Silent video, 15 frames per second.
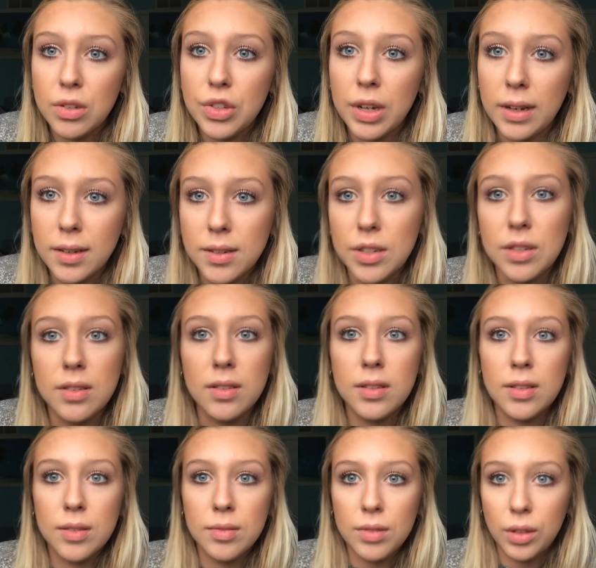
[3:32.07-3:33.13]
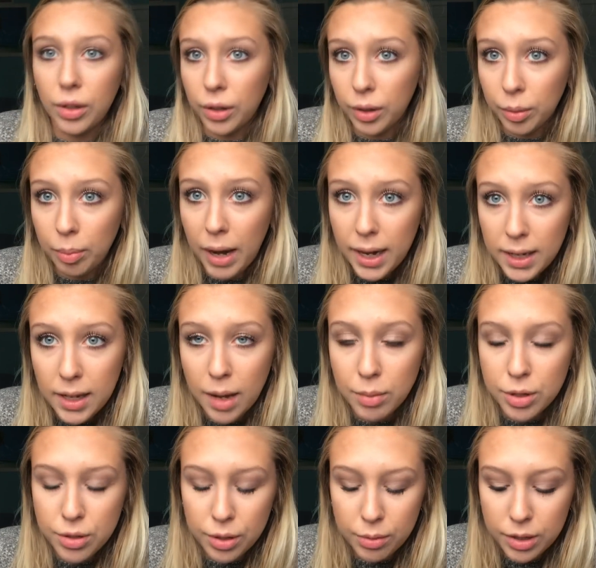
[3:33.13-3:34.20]
changes your body
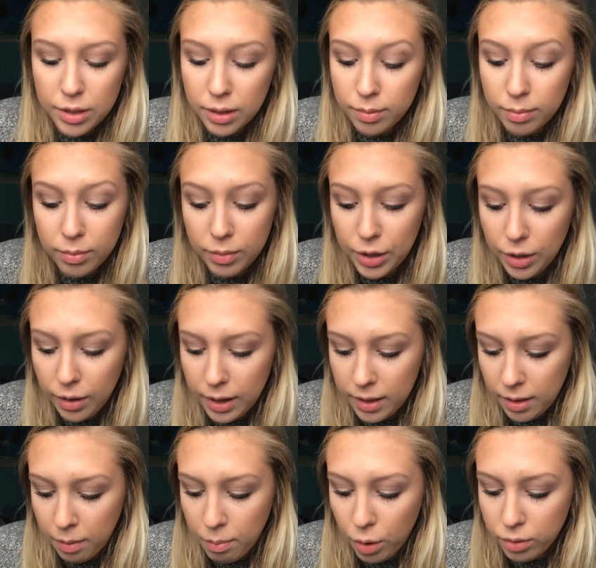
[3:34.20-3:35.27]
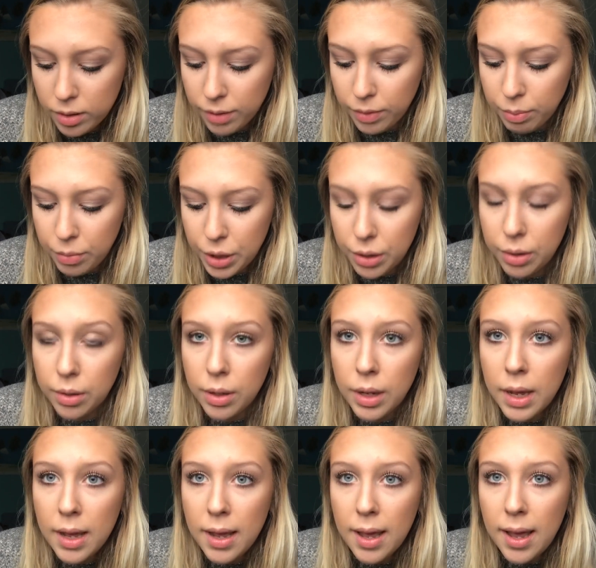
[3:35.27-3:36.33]
chemistry, which I think most of them do.
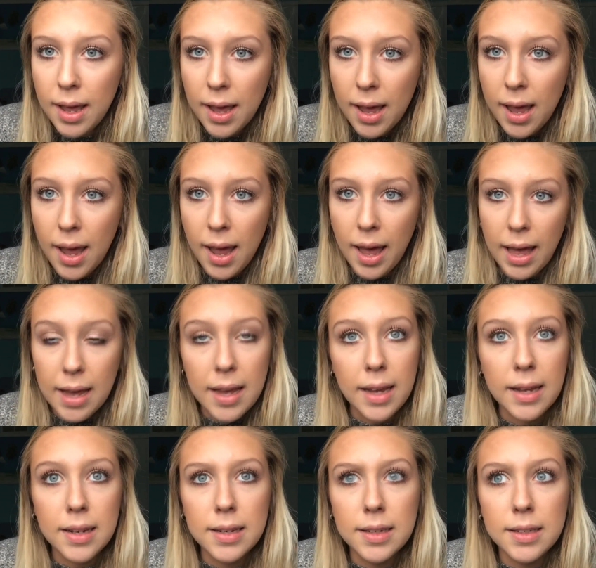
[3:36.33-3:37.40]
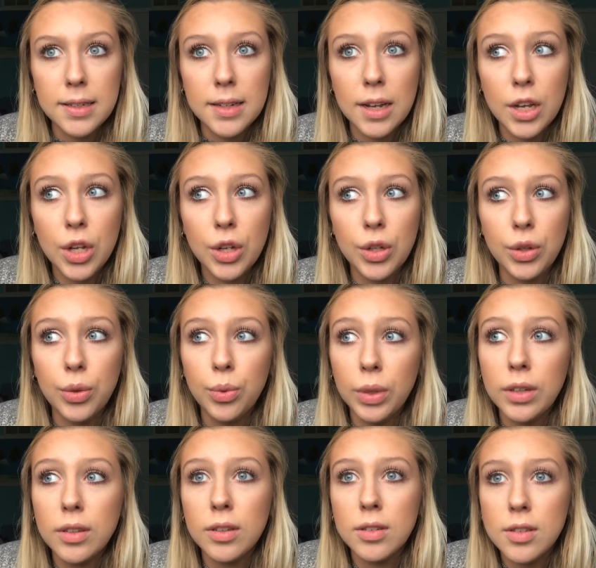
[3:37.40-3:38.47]
And you
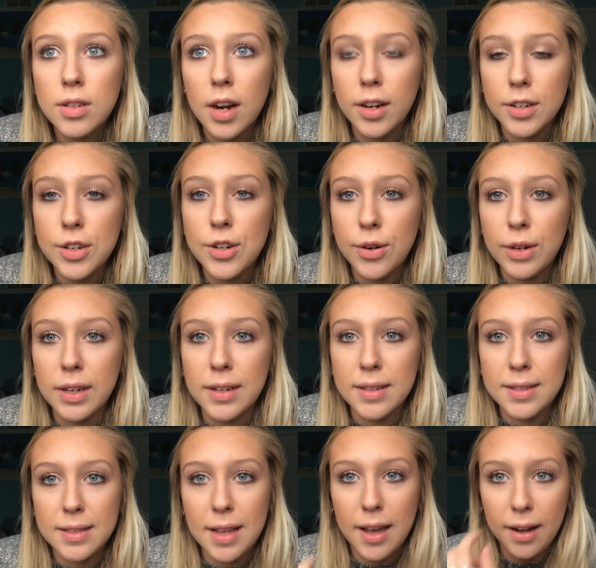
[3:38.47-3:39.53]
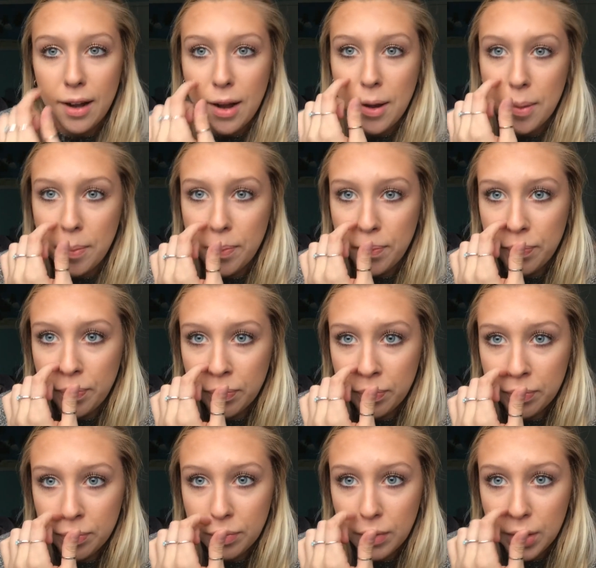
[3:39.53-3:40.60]
will start to notice that
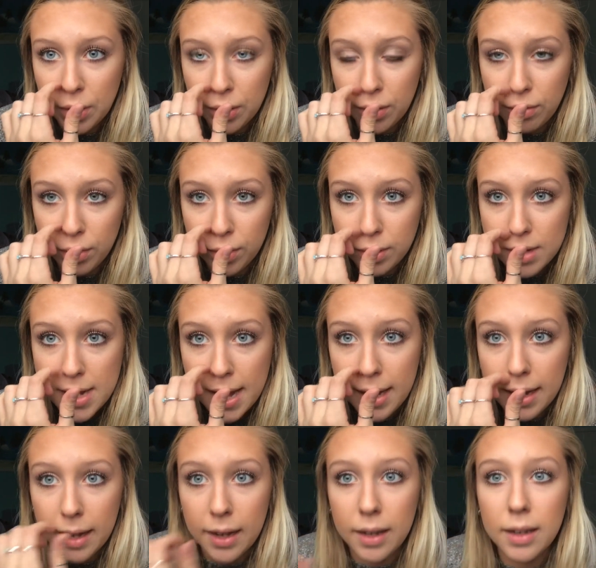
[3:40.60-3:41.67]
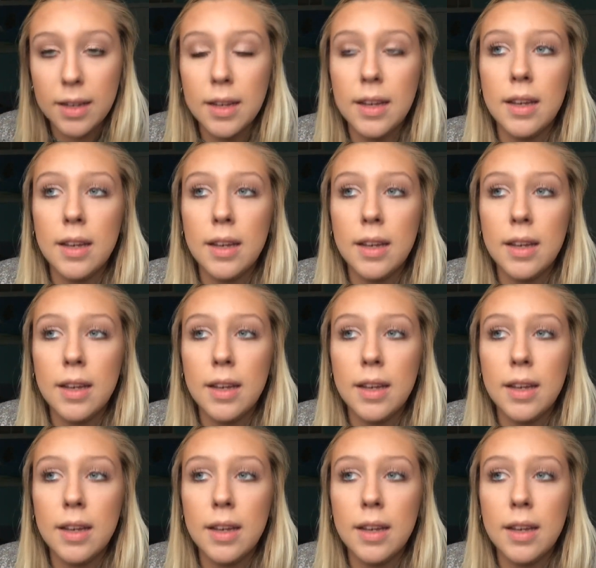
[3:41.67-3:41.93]
if you don't take it,